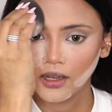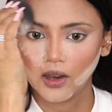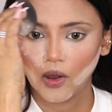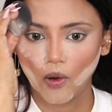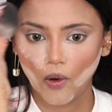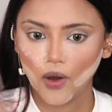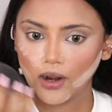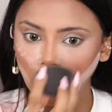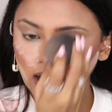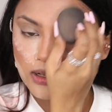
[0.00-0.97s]
on
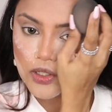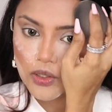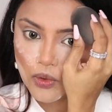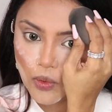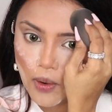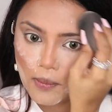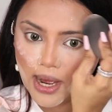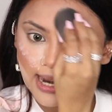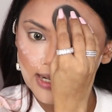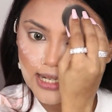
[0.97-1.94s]
to my
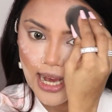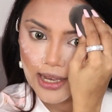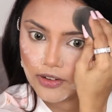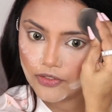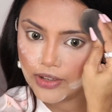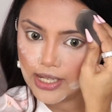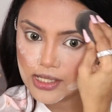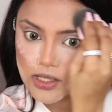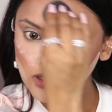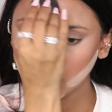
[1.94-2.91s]
entire face
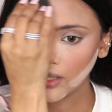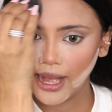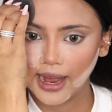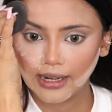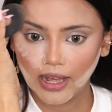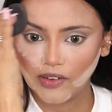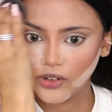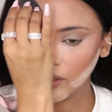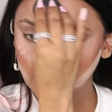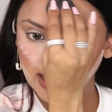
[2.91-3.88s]
so that
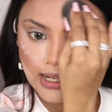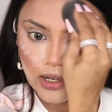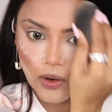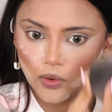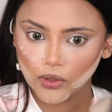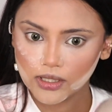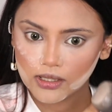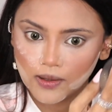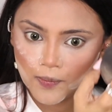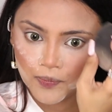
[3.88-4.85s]
everything goes
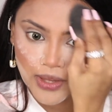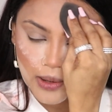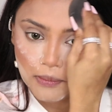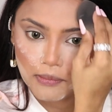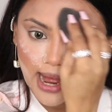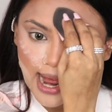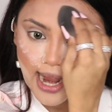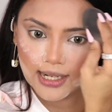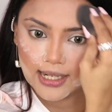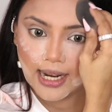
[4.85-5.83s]

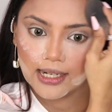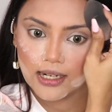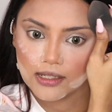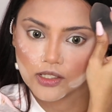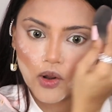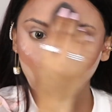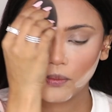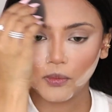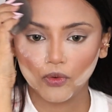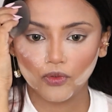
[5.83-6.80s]
matte and does not
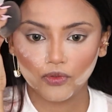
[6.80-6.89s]
move.